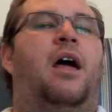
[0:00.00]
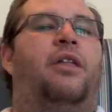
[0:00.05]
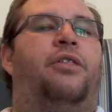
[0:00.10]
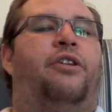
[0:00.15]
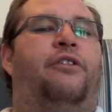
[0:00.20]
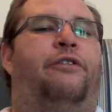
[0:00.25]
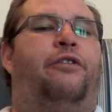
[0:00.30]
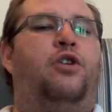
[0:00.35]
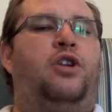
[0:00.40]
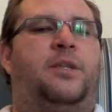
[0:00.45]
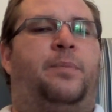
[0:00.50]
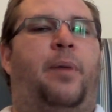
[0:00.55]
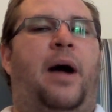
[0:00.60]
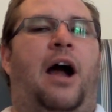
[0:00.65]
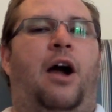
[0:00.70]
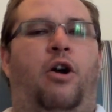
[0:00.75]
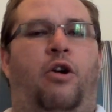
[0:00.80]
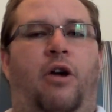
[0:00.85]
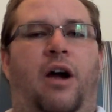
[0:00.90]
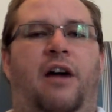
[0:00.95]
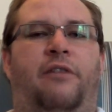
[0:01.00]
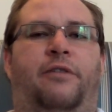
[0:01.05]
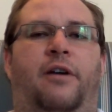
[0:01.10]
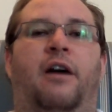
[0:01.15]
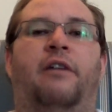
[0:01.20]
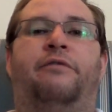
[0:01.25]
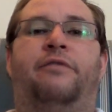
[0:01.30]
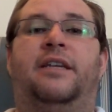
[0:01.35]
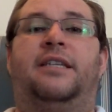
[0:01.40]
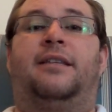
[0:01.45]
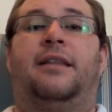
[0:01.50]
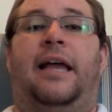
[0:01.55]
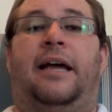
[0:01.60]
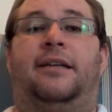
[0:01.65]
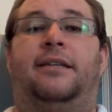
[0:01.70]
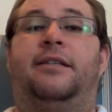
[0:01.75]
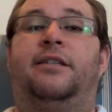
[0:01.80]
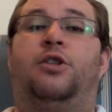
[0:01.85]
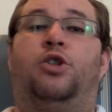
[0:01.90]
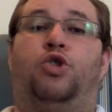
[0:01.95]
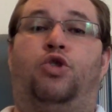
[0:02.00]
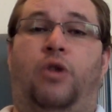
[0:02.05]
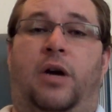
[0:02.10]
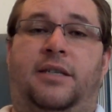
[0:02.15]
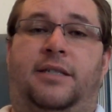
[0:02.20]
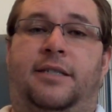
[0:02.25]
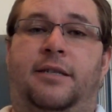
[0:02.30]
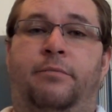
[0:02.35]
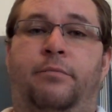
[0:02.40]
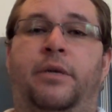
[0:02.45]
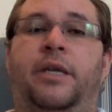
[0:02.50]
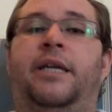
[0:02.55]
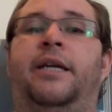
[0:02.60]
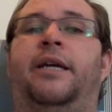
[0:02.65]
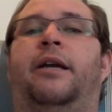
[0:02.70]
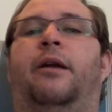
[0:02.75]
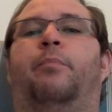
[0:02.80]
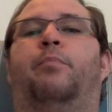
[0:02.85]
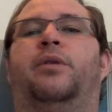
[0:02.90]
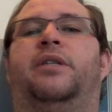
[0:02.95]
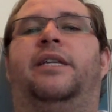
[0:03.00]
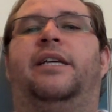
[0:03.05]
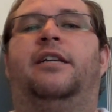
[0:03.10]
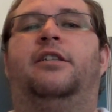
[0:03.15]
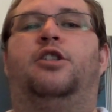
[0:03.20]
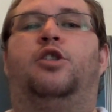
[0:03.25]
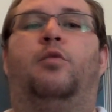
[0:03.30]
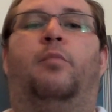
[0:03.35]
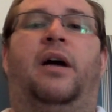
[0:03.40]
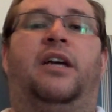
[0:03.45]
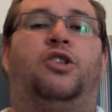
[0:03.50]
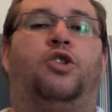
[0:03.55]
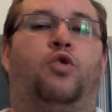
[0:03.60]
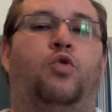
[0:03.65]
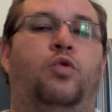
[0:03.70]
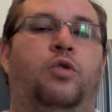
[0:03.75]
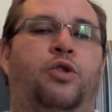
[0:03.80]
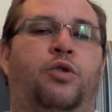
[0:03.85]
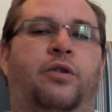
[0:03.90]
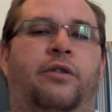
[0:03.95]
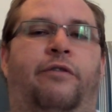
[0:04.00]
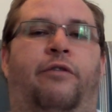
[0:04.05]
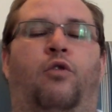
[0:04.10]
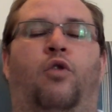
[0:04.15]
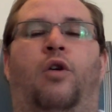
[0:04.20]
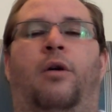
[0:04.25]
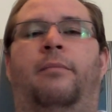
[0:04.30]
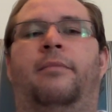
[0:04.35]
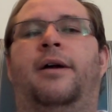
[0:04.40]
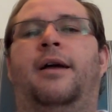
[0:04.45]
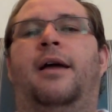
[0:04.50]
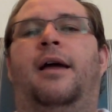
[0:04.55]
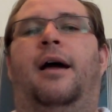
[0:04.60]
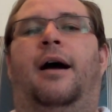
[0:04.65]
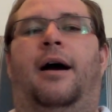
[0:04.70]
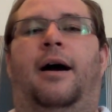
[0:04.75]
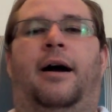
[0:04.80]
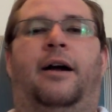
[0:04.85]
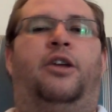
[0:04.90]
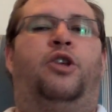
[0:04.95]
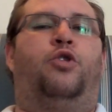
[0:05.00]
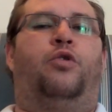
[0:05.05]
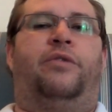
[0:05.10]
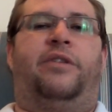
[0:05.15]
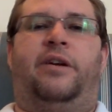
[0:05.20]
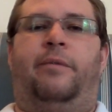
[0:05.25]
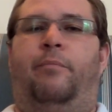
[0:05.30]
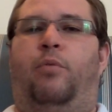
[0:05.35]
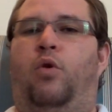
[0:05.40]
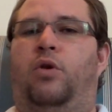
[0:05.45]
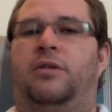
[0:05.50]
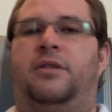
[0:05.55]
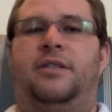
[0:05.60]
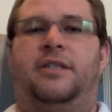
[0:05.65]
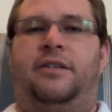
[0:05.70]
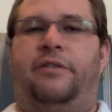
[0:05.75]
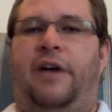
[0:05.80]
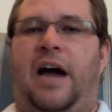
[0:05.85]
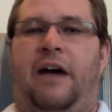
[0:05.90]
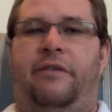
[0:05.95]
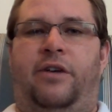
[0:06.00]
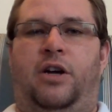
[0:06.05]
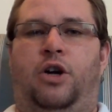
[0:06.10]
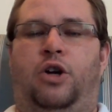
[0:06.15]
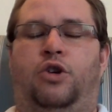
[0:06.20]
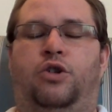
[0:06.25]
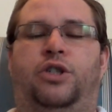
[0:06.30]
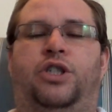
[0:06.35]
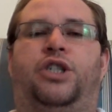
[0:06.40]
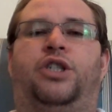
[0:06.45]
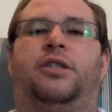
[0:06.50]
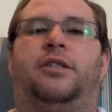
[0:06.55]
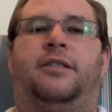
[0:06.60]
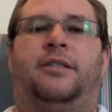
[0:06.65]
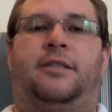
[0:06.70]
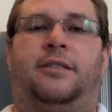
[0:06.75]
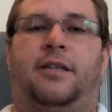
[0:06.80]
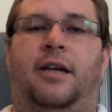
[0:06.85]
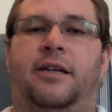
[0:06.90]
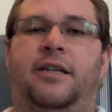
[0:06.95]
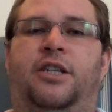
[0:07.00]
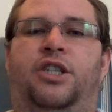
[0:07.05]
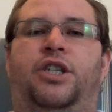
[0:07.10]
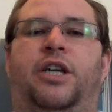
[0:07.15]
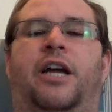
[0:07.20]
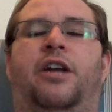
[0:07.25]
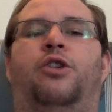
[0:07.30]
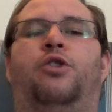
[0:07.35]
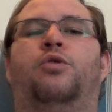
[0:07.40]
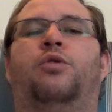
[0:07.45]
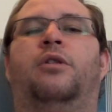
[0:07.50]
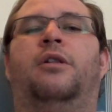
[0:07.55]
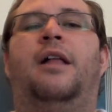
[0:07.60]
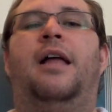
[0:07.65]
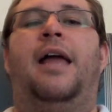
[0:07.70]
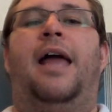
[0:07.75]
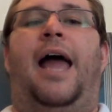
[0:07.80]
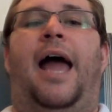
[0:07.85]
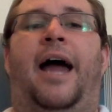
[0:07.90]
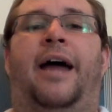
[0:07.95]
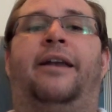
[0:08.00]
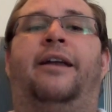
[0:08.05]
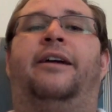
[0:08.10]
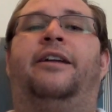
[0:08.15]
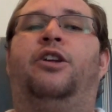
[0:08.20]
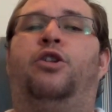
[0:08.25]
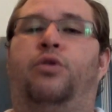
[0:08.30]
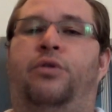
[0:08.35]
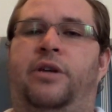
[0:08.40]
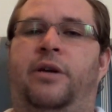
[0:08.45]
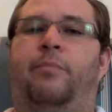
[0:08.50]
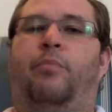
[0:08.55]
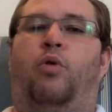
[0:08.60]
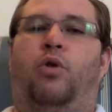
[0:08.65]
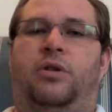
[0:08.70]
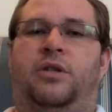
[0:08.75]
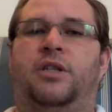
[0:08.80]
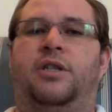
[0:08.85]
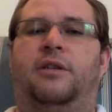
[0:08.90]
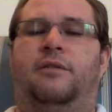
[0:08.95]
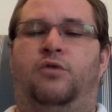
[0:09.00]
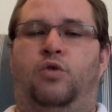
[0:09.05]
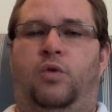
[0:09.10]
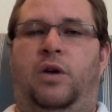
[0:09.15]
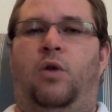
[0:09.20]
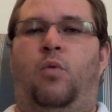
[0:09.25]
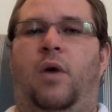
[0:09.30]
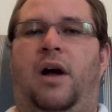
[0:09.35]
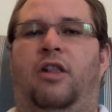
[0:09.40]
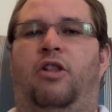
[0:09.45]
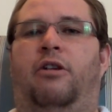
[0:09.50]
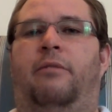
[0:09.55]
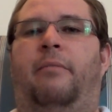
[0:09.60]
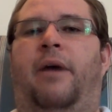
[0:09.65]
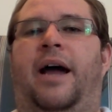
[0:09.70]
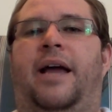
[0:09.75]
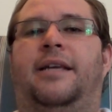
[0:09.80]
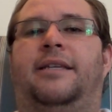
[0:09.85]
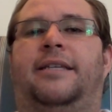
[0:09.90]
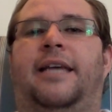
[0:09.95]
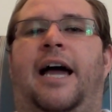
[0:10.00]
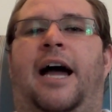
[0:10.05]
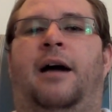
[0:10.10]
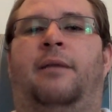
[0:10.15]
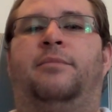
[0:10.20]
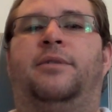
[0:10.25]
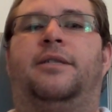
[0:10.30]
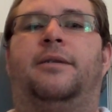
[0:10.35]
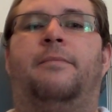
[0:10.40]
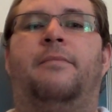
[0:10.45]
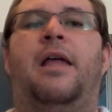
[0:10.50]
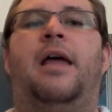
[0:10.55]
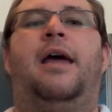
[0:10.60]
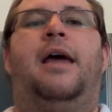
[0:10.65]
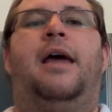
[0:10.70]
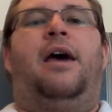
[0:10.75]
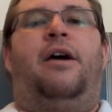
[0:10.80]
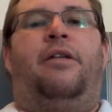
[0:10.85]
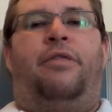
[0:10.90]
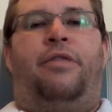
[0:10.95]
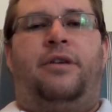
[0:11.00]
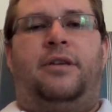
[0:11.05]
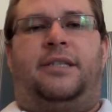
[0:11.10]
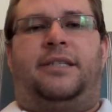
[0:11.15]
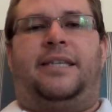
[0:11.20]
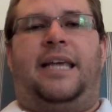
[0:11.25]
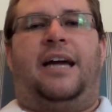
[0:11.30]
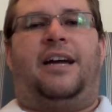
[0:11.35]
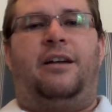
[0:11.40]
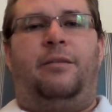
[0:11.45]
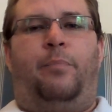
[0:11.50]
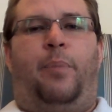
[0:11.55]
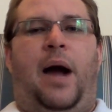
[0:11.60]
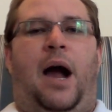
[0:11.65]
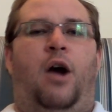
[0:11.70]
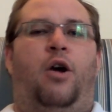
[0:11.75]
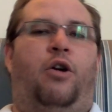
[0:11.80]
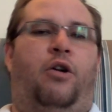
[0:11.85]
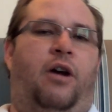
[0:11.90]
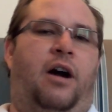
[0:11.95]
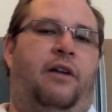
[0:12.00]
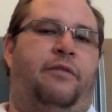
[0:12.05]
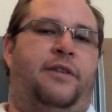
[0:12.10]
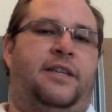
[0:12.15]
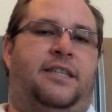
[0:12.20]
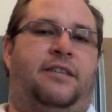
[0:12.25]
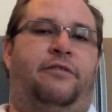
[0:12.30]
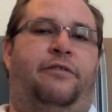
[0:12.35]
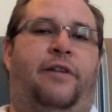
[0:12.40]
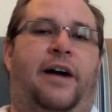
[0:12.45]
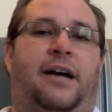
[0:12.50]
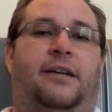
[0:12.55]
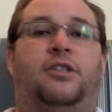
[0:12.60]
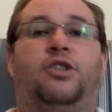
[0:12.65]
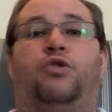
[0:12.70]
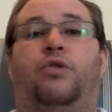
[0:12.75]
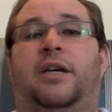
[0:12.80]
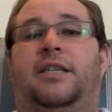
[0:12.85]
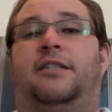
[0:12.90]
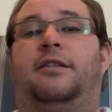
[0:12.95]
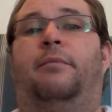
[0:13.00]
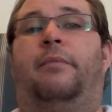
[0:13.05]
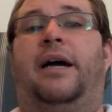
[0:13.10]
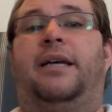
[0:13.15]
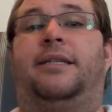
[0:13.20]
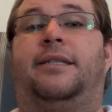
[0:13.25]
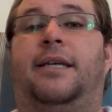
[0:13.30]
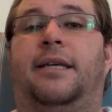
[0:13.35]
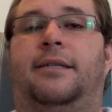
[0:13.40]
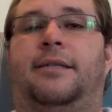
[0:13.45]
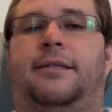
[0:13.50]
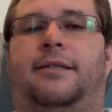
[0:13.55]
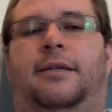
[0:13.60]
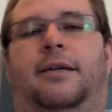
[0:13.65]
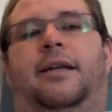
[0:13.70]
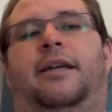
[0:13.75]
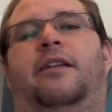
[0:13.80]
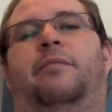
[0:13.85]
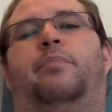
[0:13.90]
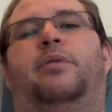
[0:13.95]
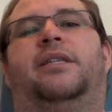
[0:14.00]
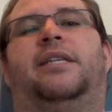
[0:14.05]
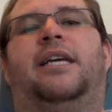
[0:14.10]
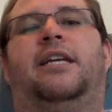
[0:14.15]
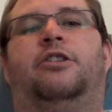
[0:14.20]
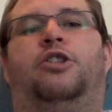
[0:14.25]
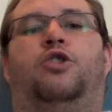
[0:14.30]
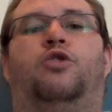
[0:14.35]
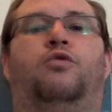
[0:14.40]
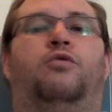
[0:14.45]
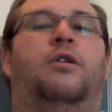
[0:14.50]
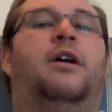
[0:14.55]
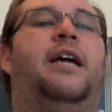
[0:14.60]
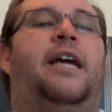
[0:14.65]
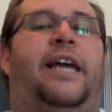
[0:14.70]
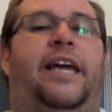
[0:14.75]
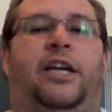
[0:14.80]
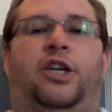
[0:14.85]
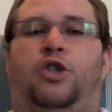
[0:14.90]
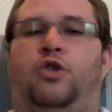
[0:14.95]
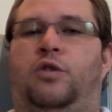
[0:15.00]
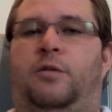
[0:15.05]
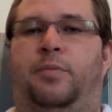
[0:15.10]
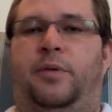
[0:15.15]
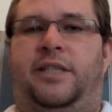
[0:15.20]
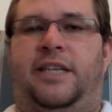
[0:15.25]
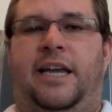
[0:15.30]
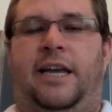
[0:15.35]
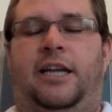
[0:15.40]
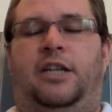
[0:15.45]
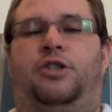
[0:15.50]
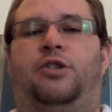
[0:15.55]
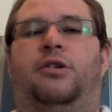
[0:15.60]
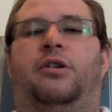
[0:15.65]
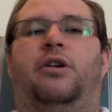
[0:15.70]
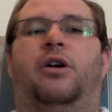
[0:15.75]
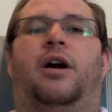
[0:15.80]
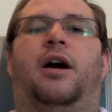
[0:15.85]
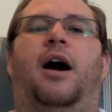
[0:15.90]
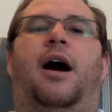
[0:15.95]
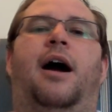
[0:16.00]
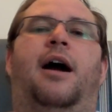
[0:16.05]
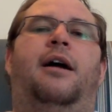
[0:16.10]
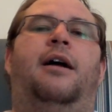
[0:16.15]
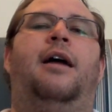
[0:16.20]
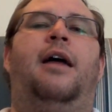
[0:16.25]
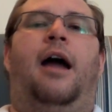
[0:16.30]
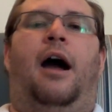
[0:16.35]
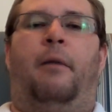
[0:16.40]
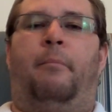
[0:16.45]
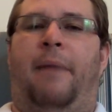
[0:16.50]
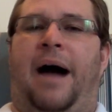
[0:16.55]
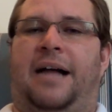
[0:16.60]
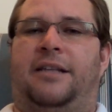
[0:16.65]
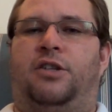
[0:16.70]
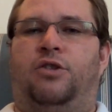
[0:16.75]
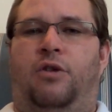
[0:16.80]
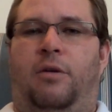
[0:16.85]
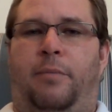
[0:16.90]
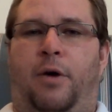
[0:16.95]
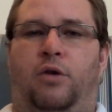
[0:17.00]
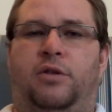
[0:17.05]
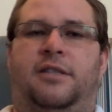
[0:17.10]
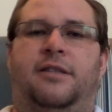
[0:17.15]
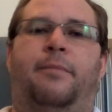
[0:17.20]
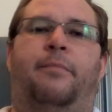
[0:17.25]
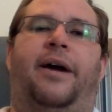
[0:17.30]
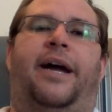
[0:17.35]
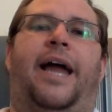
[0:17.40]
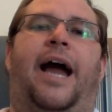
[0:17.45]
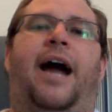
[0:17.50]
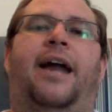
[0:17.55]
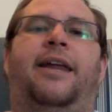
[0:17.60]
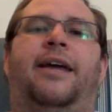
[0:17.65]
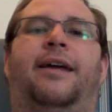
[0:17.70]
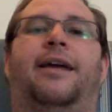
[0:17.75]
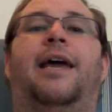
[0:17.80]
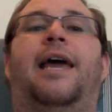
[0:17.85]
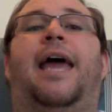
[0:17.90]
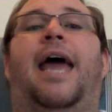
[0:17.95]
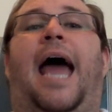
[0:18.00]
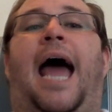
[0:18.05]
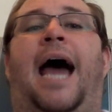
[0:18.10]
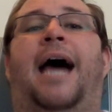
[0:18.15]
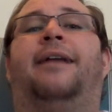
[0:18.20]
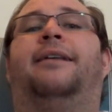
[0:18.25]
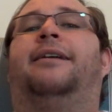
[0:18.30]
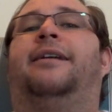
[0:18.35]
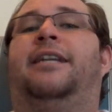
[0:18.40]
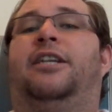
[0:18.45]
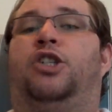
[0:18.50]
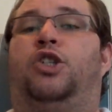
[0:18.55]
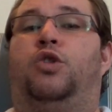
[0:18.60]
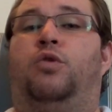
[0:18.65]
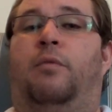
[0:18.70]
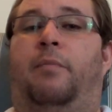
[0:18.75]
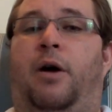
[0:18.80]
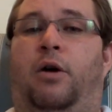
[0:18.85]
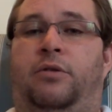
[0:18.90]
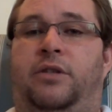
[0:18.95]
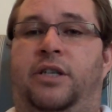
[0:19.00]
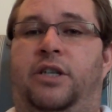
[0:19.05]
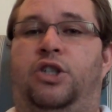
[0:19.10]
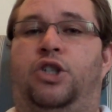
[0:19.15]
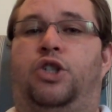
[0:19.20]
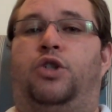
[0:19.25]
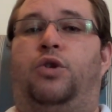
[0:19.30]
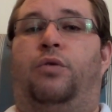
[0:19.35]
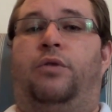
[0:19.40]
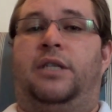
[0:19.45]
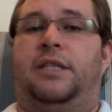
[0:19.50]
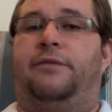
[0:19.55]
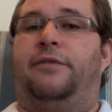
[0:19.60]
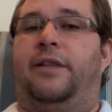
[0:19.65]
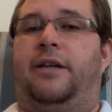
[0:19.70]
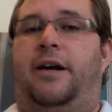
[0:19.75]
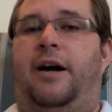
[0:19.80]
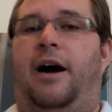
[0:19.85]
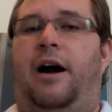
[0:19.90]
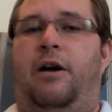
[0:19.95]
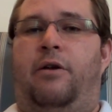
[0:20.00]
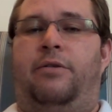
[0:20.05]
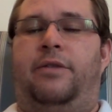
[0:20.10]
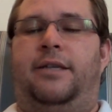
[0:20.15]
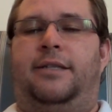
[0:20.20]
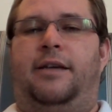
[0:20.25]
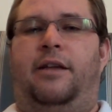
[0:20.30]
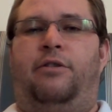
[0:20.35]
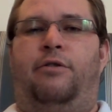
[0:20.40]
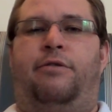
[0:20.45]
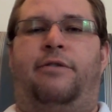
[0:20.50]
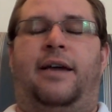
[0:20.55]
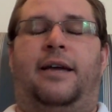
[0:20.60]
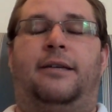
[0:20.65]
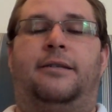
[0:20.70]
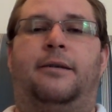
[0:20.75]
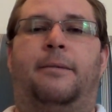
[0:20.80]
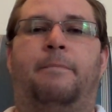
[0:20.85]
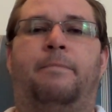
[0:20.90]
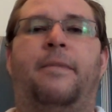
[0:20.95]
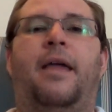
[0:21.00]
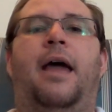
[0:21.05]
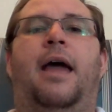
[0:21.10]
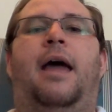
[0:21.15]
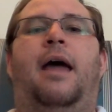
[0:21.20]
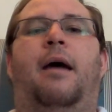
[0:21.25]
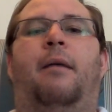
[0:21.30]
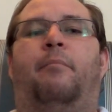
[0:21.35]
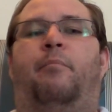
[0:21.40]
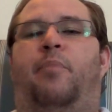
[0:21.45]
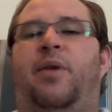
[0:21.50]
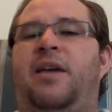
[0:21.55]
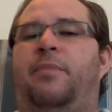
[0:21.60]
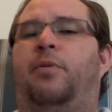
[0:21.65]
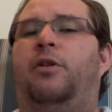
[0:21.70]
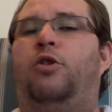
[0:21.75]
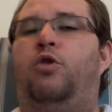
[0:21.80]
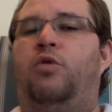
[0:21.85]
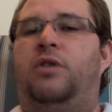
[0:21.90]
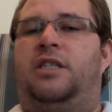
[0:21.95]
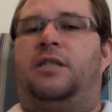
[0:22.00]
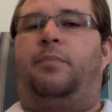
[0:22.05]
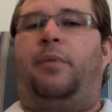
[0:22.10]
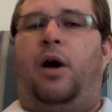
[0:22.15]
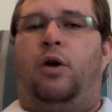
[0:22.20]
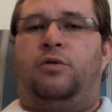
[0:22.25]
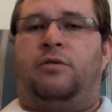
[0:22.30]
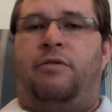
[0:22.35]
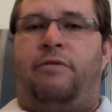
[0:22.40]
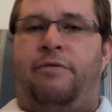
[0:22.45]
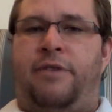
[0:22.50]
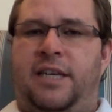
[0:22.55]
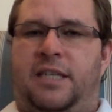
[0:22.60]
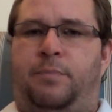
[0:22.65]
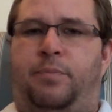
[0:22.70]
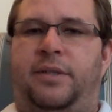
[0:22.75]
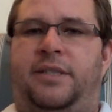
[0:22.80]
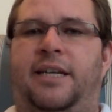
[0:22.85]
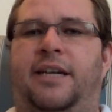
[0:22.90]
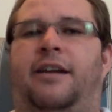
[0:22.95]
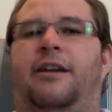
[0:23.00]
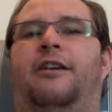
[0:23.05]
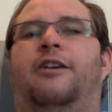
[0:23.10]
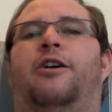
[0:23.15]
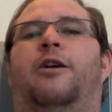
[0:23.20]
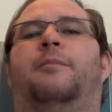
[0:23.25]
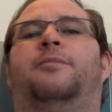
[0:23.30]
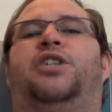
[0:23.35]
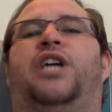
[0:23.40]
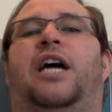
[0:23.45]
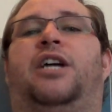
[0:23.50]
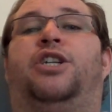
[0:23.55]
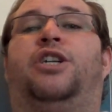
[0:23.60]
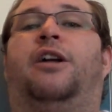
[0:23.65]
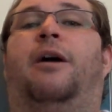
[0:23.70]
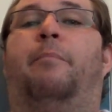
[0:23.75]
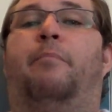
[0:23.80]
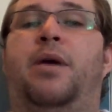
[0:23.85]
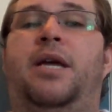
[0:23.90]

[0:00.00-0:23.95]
The first paragraph of this letter is addressed to me, and it pertains to my school uniform, the importance of having a good study schedule, and the importance of doing well on my exams. The second paragraph is in fact addressed to my sister, and it pertains to issues pertaining to her car, a matter about the mechanic, and an issue about the insurance for the car and these other things. People who espouse this particular objection are